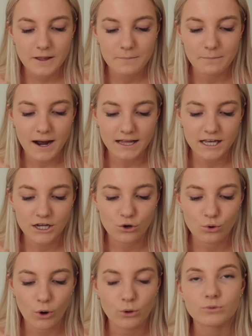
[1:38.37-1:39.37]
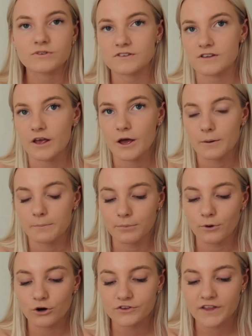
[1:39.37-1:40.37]
my like quotes
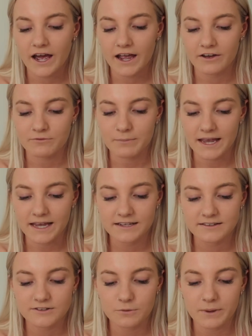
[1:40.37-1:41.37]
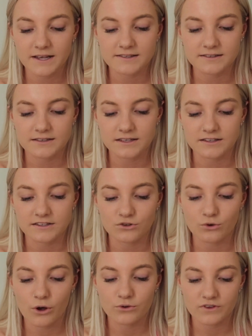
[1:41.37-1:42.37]
board that I have made. So basically these
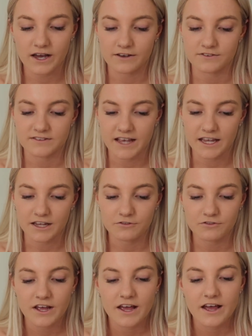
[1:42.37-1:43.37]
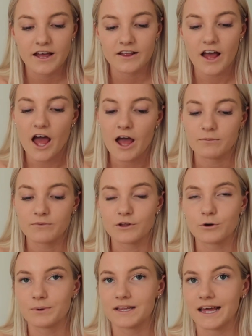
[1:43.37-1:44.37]
quotes that I've saved,
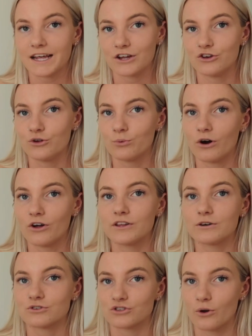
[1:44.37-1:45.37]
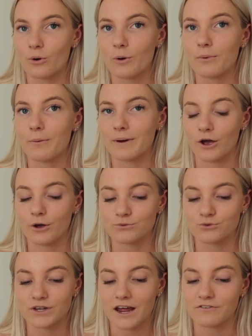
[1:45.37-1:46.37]
there'll be like a new one that will show up on my home
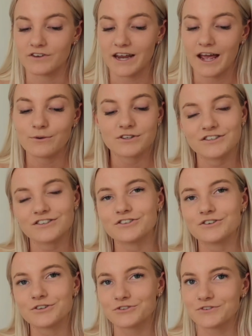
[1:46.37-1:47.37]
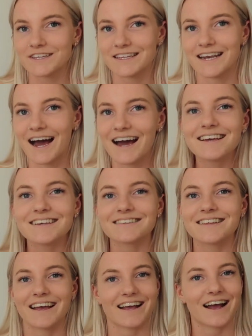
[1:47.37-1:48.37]
screen every day, which I just thought was really nice.
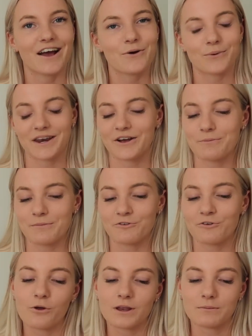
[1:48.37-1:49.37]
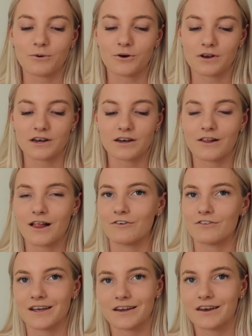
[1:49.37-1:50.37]
Like when I go on my phone in the morning, I'll have
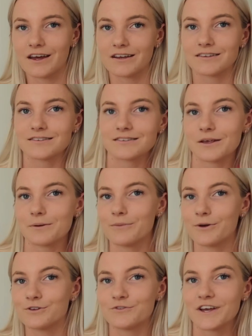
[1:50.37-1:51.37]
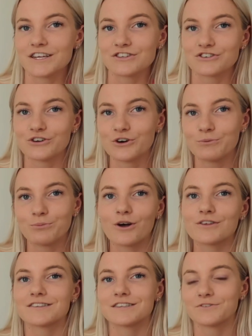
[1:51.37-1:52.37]
like a nice motivational
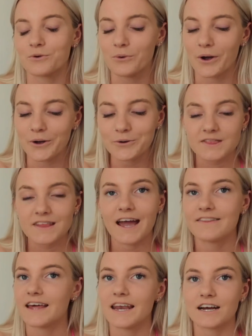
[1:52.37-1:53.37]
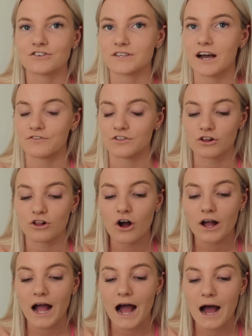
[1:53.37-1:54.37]
positive quote, and then I just have the
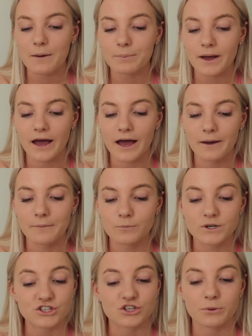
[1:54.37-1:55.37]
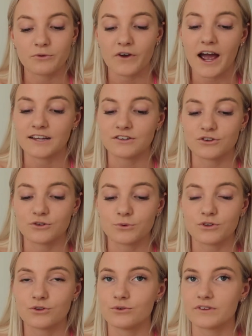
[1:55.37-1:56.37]
clock app, which to be fair I do
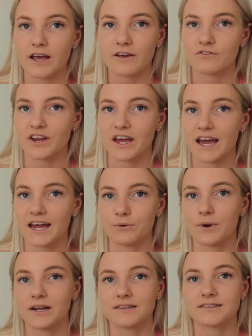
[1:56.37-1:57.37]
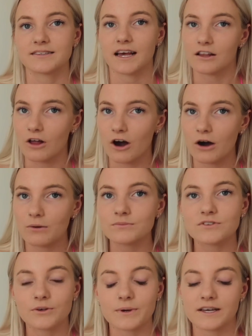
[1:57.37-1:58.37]
use like every day anyway to set
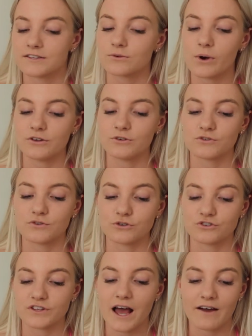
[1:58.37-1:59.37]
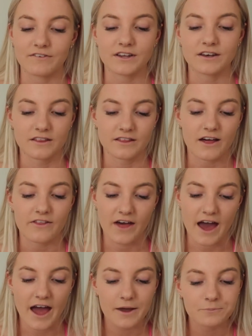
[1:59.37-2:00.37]
alarms, so it is quite useful just having that
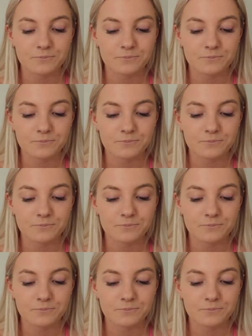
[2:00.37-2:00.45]
there.